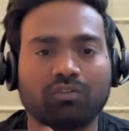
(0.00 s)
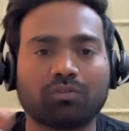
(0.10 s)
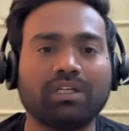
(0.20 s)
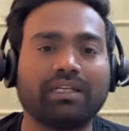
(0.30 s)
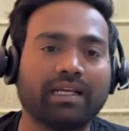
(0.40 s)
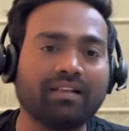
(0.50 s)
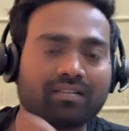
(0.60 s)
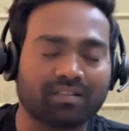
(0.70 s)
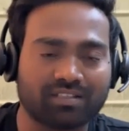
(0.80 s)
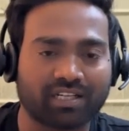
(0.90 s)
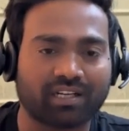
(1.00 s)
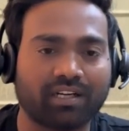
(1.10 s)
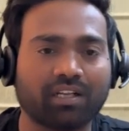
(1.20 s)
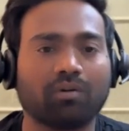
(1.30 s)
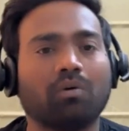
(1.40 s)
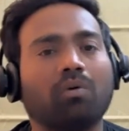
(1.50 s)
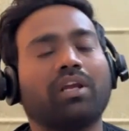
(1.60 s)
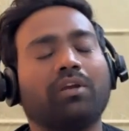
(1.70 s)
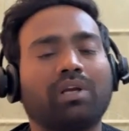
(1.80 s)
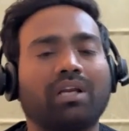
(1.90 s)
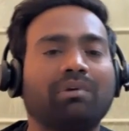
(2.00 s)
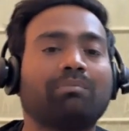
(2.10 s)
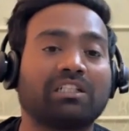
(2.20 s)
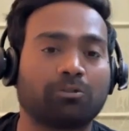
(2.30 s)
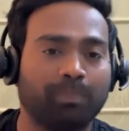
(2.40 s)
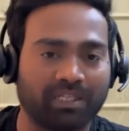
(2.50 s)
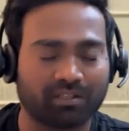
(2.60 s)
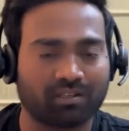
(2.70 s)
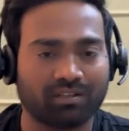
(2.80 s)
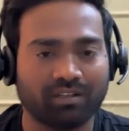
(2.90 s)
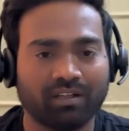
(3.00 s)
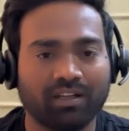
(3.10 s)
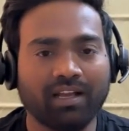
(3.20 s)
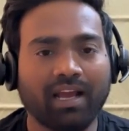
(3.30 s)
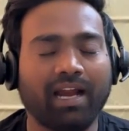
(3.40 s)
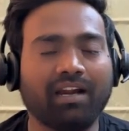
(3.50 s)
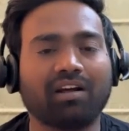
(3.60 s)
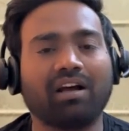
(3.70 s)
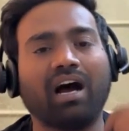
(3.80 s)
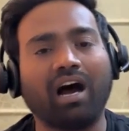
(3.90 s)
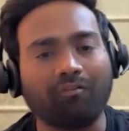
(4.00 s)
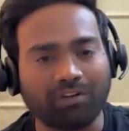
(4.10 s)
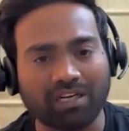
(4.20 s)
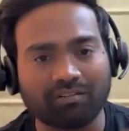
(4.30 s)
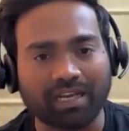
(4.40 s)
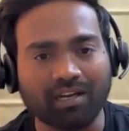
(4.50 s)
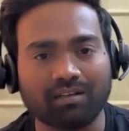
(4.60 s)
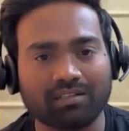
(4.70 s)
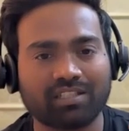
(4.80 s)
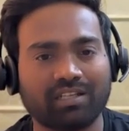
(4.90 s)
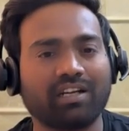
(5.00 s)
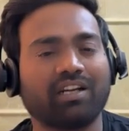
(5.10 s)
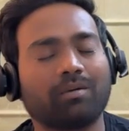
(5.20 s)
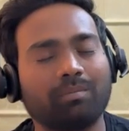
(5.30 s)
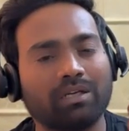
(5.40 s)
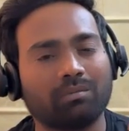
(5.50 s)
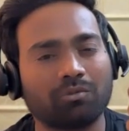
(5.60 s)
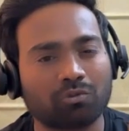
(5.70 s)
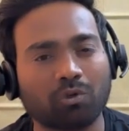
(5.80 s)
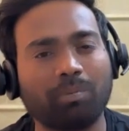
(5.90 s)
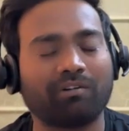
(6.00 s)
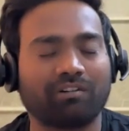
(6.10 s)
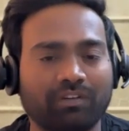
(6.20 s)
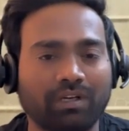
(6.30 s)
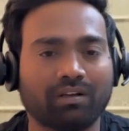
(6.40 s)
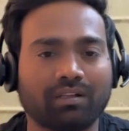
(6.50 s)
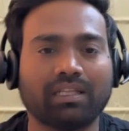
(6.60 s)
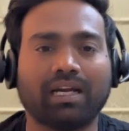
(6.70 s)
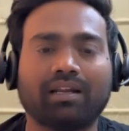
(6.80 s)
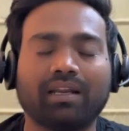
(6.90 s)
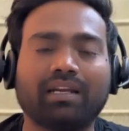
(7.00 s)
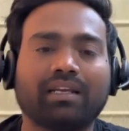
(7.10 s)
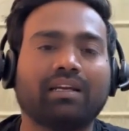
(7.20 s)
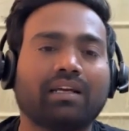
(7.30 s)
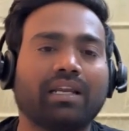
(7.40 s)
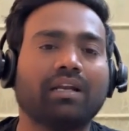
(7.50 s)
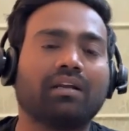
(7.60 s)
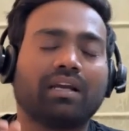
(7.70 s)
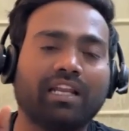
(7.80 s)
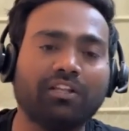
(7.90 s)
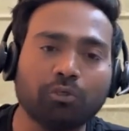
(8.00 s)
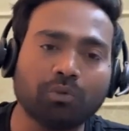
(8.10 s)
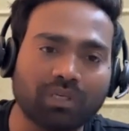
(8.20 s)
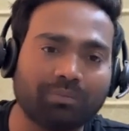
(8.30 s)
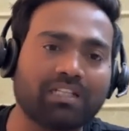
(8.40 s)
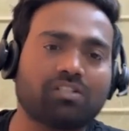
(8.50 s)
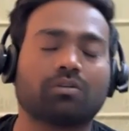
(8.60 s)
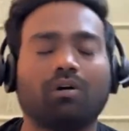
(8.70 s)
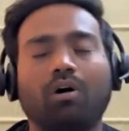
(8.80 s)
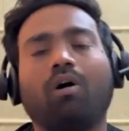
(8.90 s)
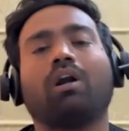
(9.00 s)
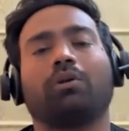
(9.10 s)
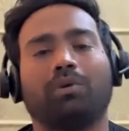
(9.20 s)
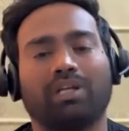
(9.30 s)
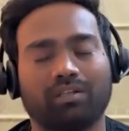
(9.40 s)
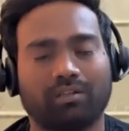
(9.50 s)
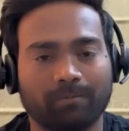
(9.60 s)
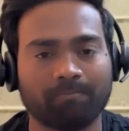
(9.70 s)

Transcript: So it tells generator, okay, you can be much better. And after a while, generator becomes so powerful that it can create a new image altogether.